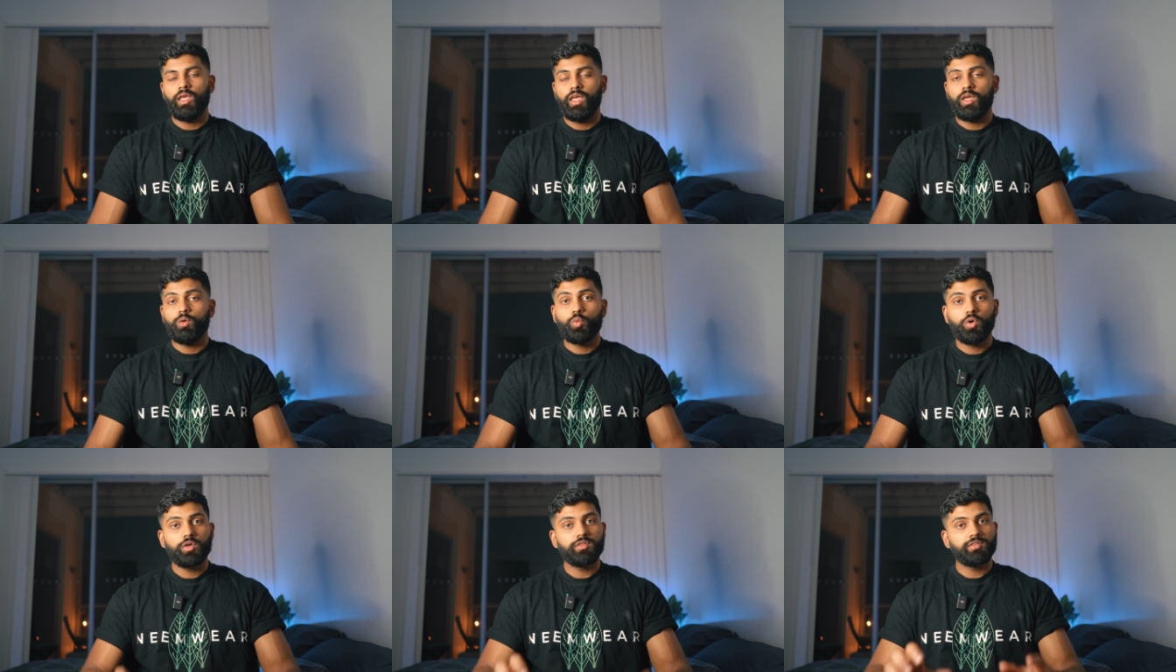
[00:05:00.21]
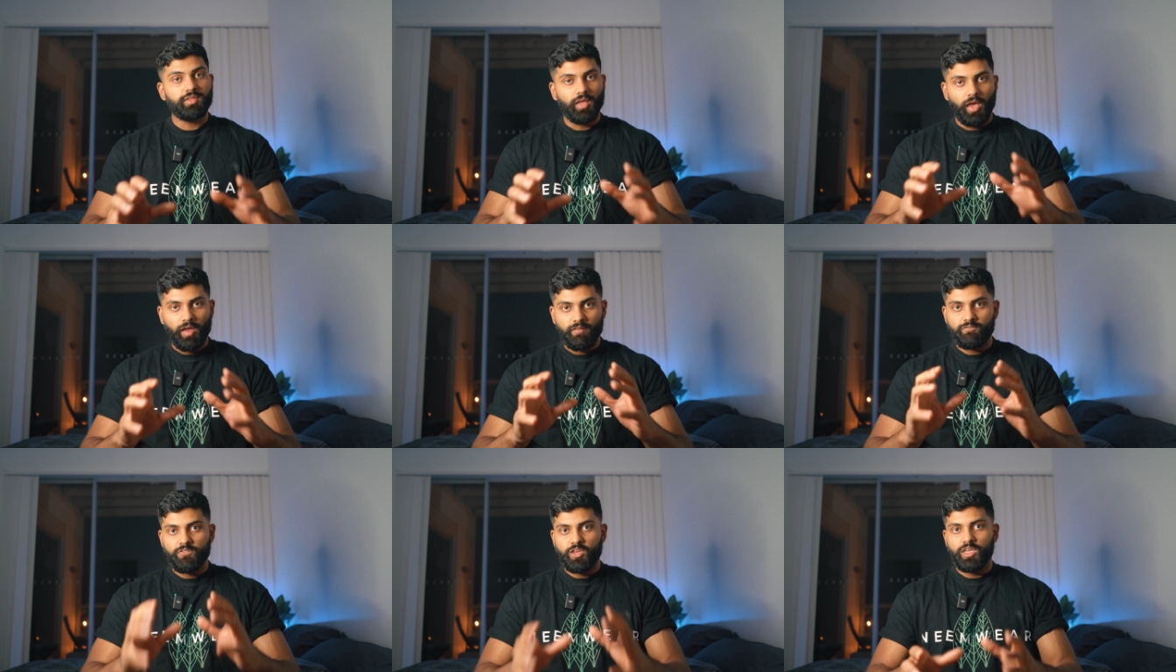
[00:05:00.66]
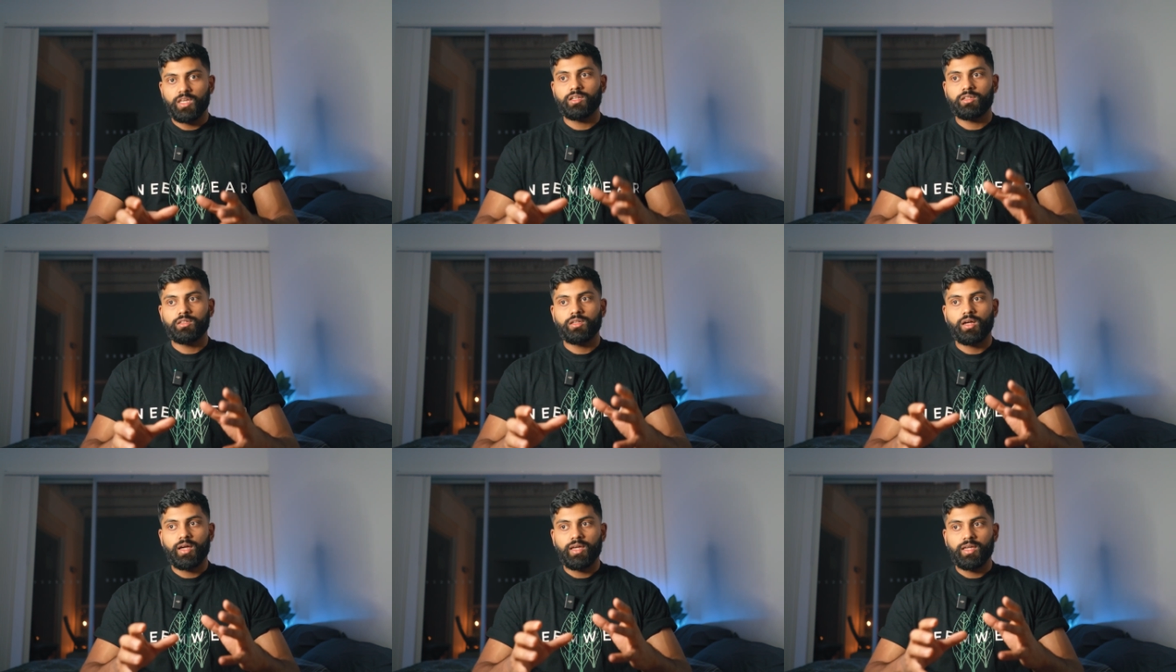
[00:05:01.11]
It was a
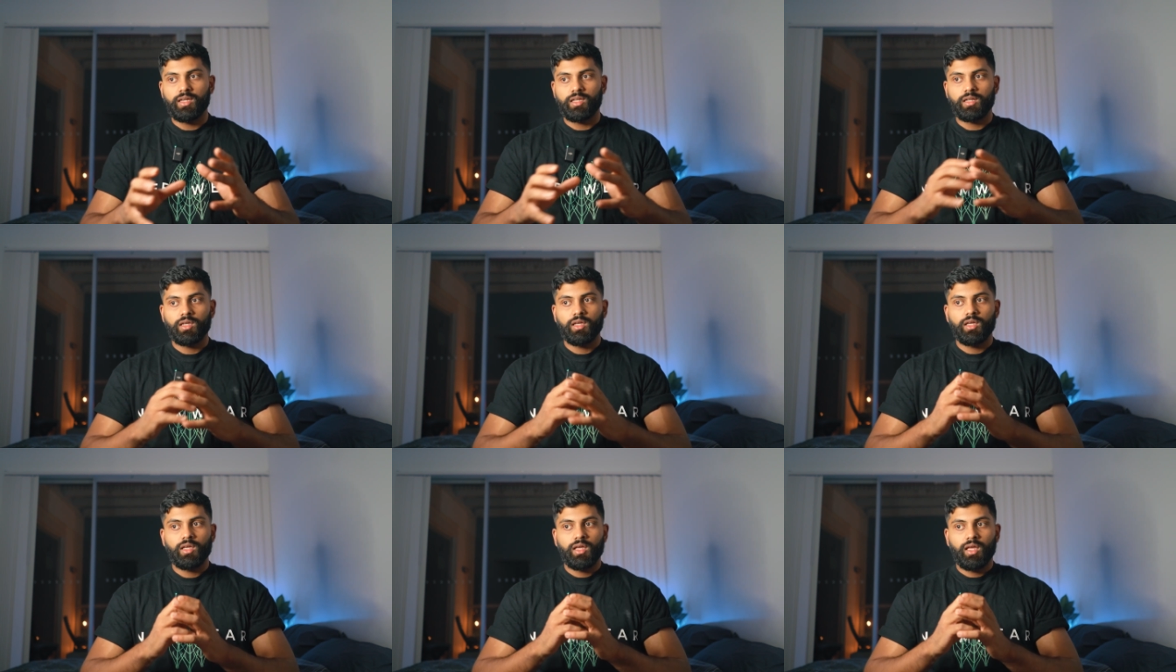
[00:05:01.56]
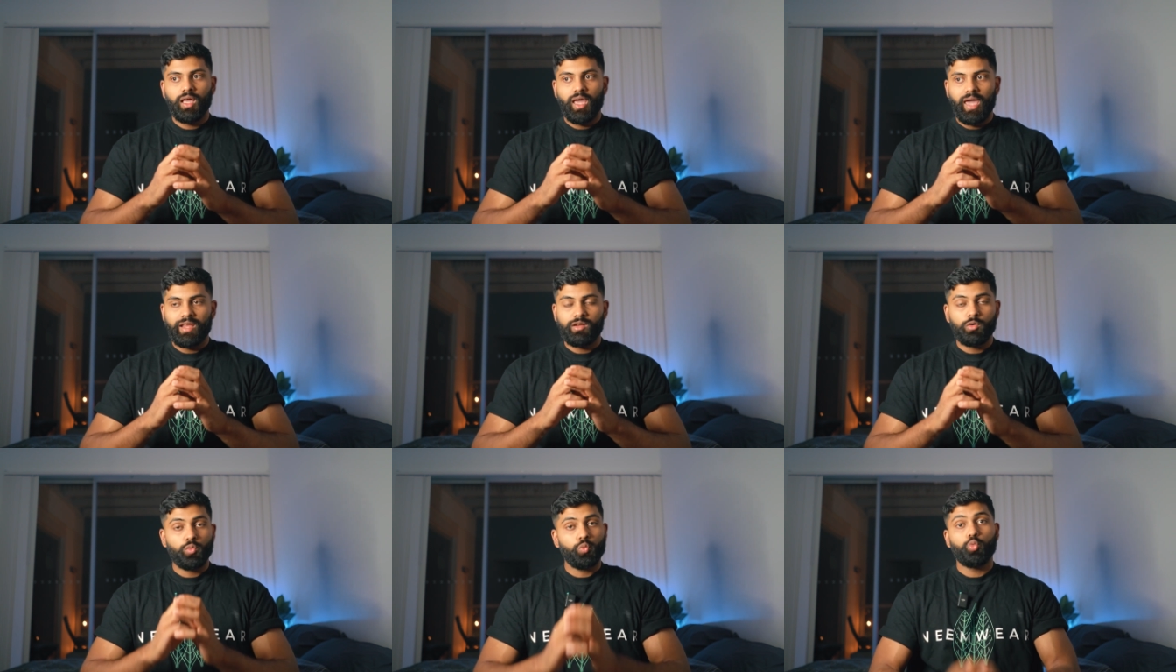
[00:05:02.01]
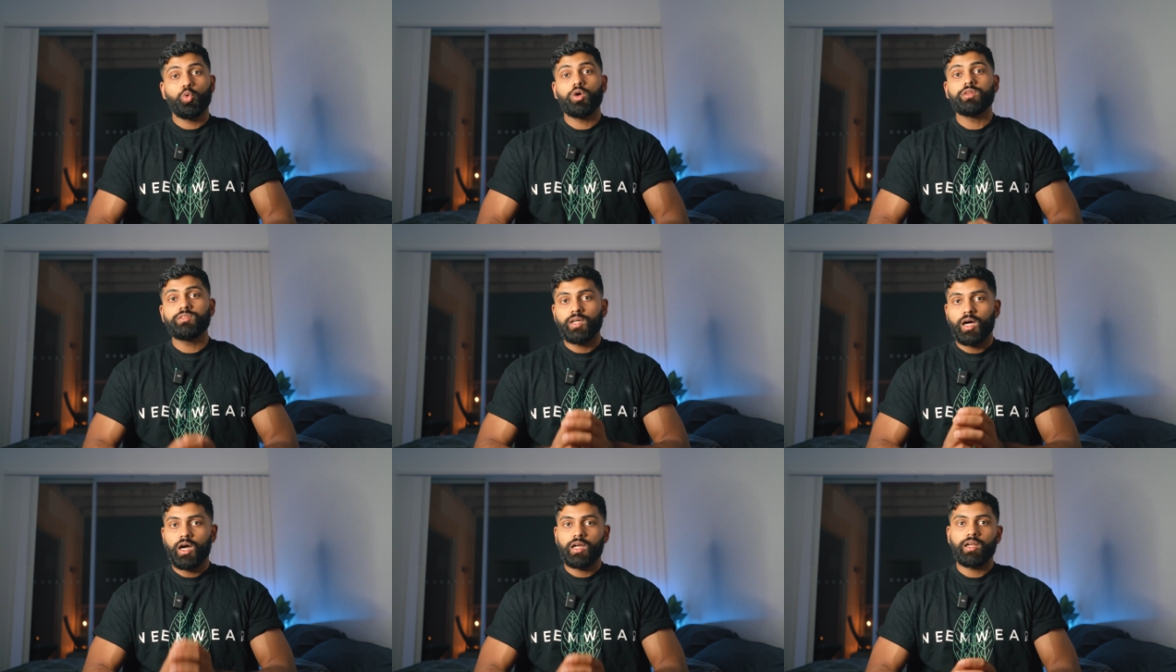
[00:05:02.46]
vegan diet and it
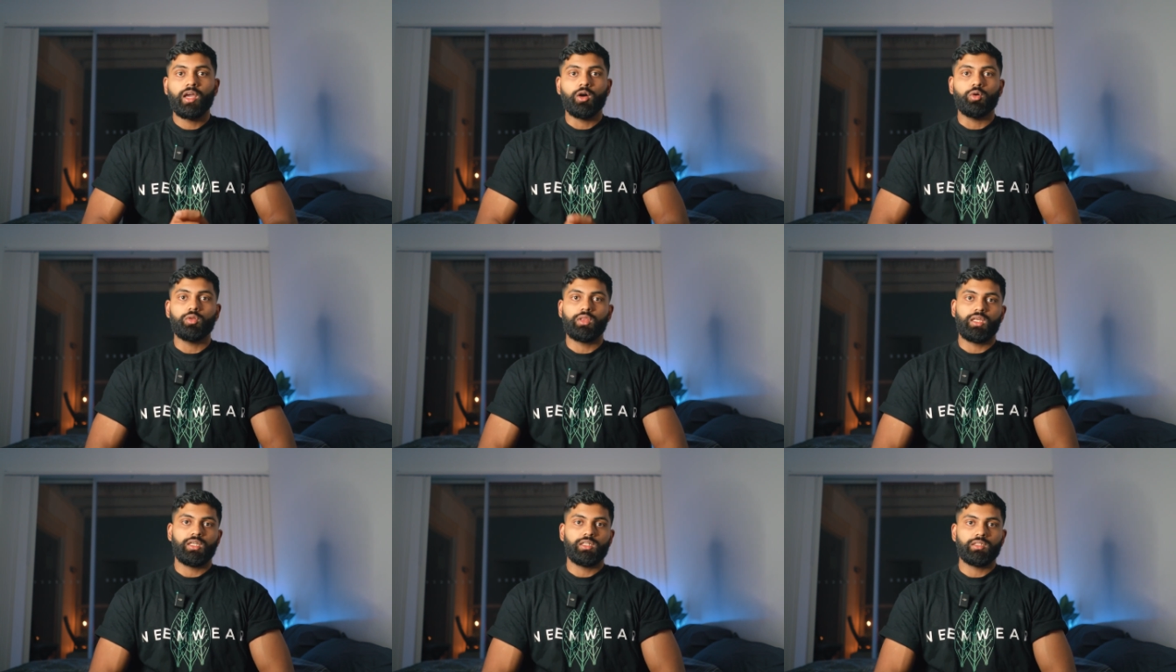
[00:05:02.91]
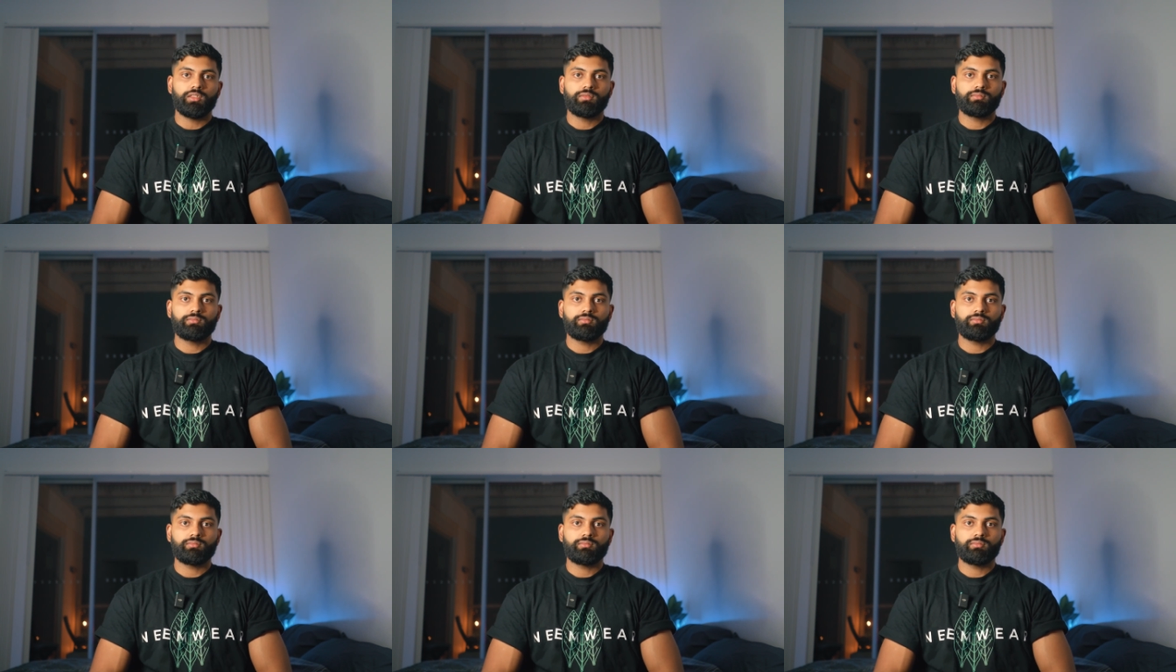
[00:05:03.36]
was unhealthy.